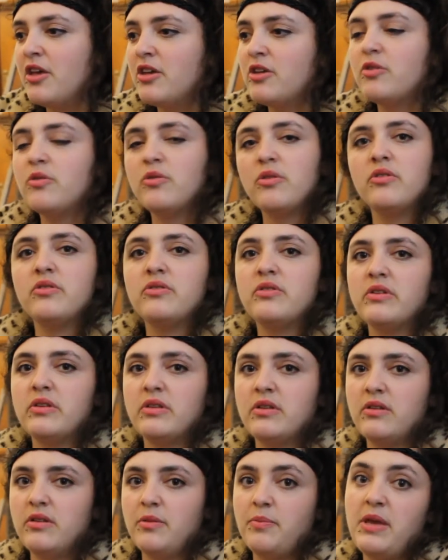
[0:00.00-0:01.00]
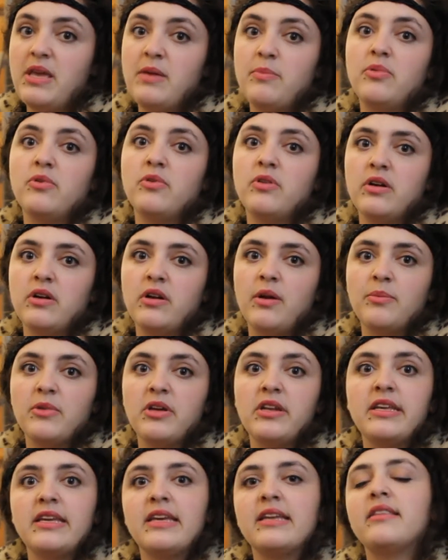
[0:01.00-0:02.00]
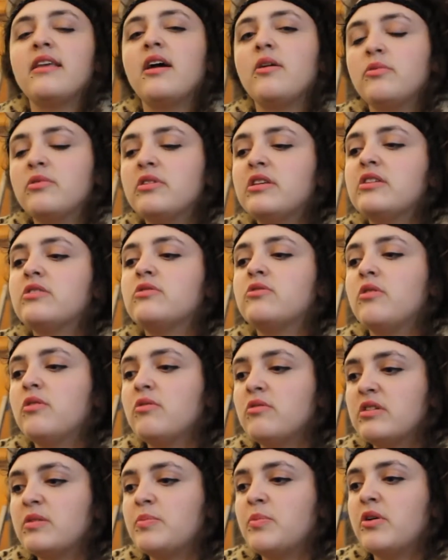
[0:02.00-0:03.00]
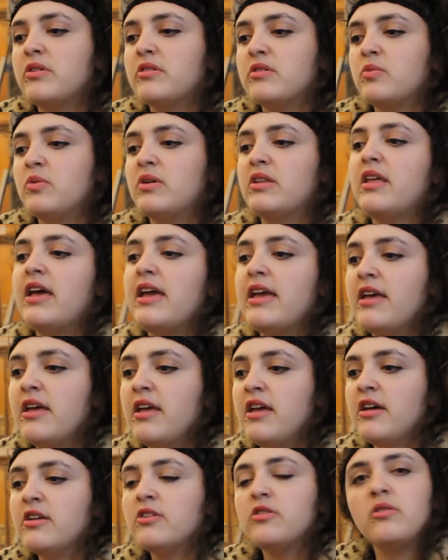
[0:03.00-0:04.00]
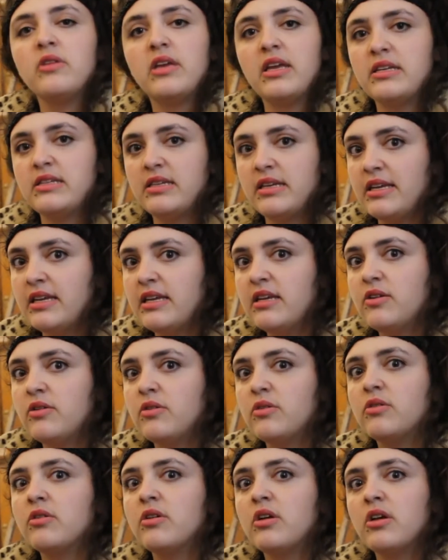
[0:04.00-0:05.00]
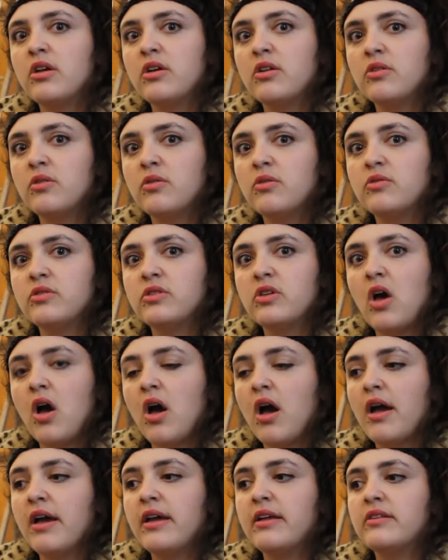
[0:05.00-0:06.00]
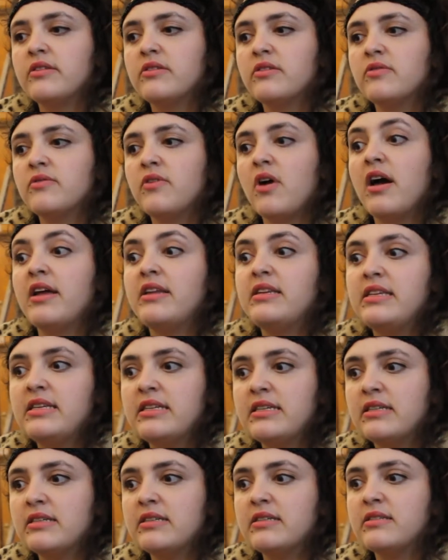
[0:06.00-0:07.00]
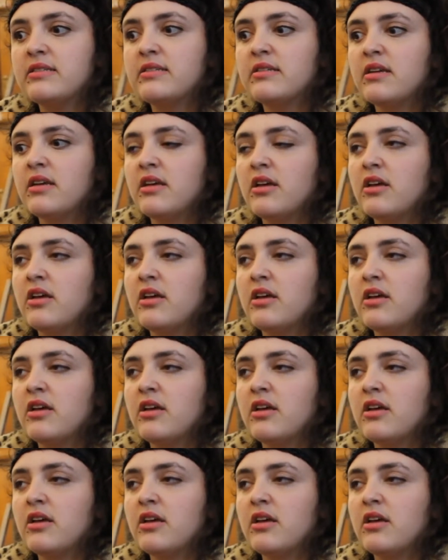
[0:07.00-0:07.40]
Those are the people that I'm going to get that really strong response, where they don't get to hear those kinds of ideas,